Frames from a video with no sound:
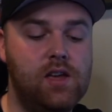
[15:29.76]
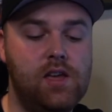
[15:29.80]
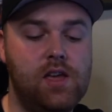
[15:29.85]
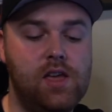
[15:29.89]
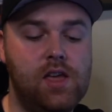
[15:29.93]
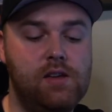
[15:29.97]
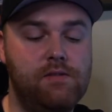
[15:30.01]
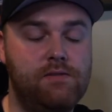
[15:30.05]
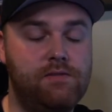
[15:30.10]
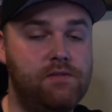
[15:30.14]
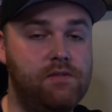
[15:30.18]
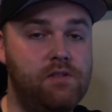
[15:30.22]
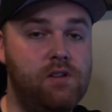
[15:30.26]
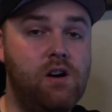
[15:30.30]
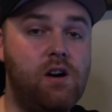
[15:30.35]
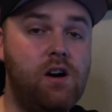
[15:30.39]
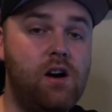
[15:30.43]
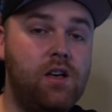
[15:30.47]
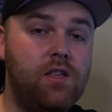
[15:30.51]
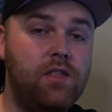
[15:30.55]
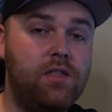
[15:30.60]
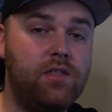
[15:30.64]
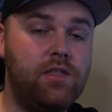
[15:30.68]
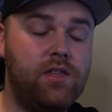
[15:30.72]
If
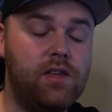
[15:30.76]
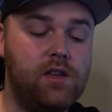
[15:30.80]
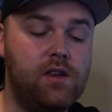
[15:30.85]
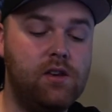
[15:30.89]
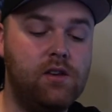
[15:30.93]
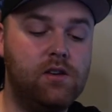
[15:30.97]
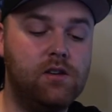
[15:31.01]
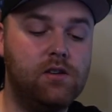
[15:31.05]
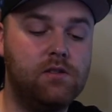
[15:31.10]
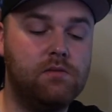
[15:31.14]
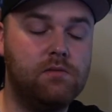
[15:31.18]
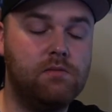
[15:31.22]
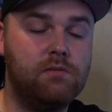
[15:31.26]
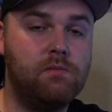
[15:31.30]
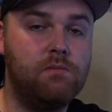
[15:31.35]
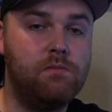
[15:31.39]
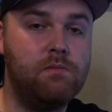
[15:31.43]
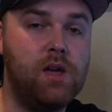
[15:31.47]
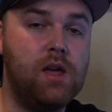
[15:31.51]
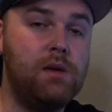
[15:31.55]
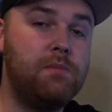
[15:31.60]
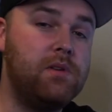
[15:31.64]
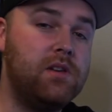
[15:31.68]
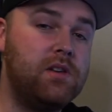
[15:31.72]
not, then
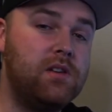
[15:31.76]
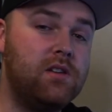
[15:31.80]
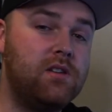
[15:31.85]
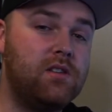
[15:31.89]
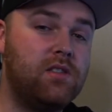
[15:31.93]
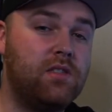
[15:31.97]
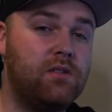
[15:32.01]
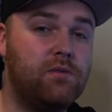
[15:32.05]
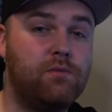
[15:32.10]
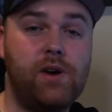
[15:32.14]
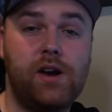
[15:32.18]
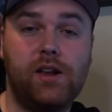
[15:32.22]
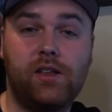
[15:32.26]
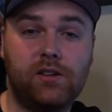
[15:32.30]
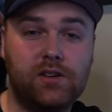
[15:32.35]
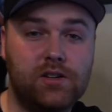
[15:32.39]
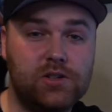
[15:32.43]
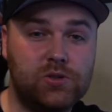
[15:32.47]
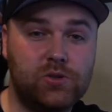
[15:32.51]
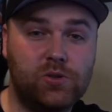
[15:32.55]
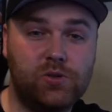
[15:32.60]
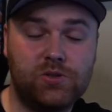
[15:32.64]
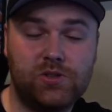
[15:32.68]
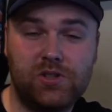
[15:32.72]
maybe the regular
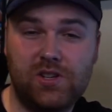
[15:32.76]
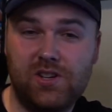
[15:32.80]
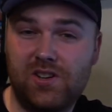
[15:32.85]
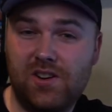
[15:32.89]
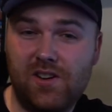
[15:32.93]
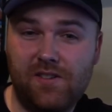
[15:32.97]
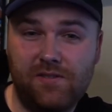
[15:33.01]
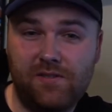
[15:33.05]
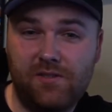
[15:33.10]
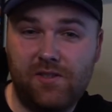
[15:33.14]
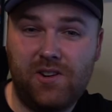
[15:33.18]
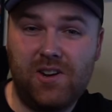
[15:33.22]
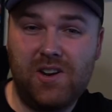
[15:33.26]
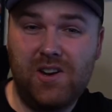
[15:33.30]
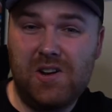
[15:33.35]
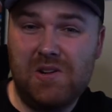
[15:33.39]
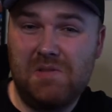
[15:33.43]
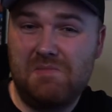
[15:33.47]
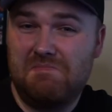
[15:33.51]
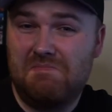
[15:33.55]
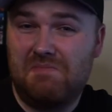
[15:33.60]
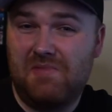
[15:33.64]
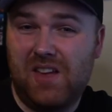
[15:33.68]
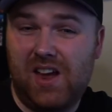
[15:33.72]
controller is good enough for you.
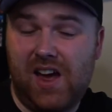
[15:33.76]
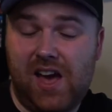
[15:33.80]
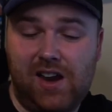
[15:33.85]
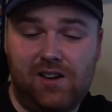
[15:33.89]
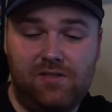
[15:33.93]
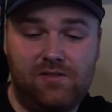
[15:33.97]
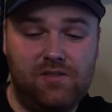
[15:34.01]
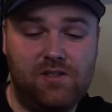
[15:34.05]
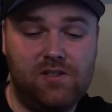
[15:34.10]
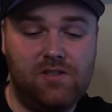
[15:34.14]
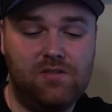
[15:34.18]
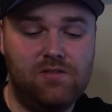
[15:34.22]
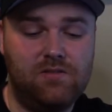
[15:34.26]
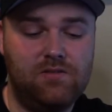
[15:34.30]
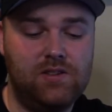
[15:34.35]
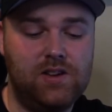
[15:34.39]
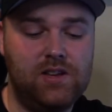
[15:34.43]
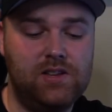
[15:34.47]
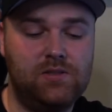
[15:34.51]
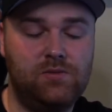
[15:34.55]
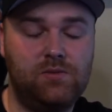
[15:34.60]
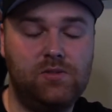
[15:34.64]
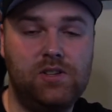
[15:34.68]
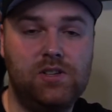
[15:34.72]
I don't know.
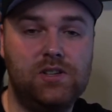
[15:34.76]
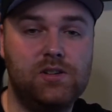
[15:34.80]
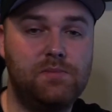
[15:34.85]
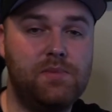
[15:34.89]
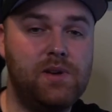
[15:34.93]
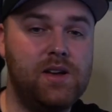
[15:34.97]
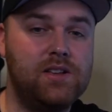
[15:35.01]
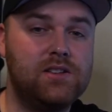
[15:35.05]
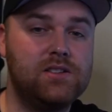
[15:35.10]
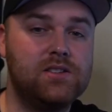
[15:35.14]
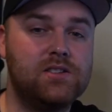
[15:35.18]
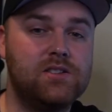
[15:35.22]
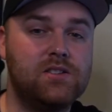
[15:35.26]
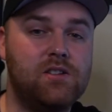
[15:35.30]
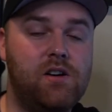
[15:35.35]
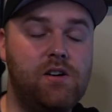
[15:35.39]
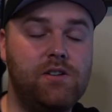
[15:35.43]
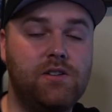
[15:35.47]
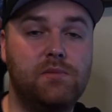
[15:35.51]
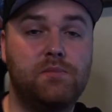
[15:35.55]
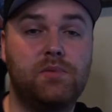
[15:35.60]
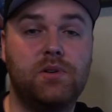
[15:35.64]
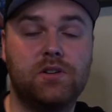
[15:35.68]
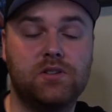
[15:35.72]
It really depends on
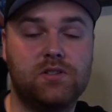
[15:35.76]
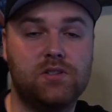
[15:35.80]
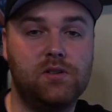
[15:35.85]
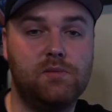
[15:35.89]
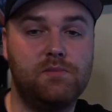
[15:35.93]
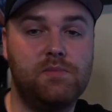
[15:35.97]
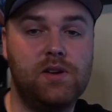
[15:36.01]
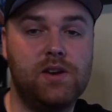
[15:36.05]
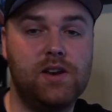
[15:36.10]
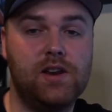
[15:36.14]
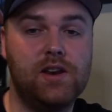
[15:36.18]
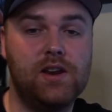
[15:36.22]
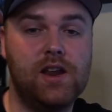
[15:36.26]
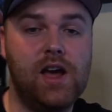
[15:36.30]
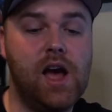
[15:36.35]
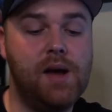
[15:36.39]
your personal opinion.